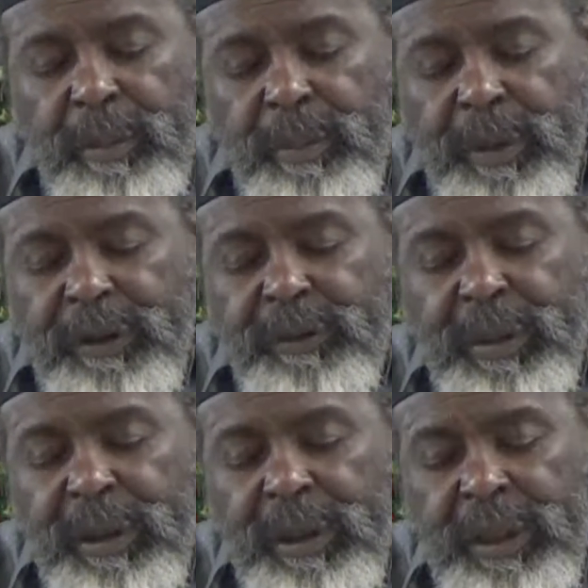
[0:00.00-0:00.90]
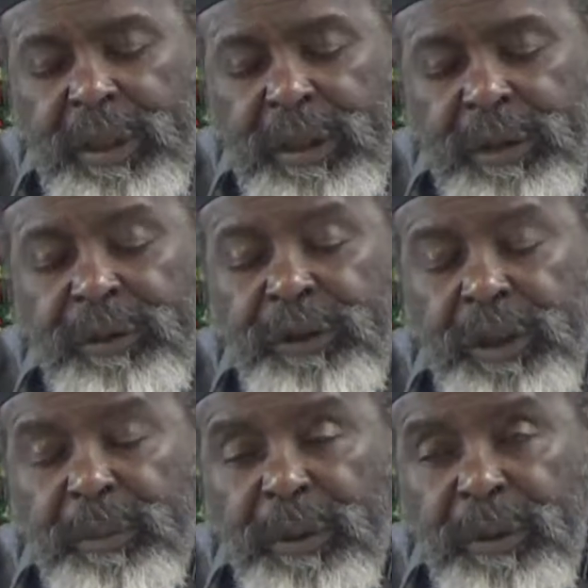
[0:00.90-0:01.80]
press building. It was a
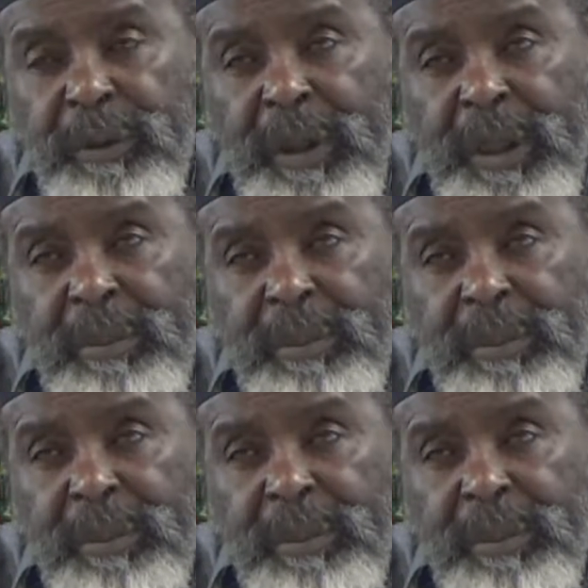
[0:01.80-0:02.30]
good program.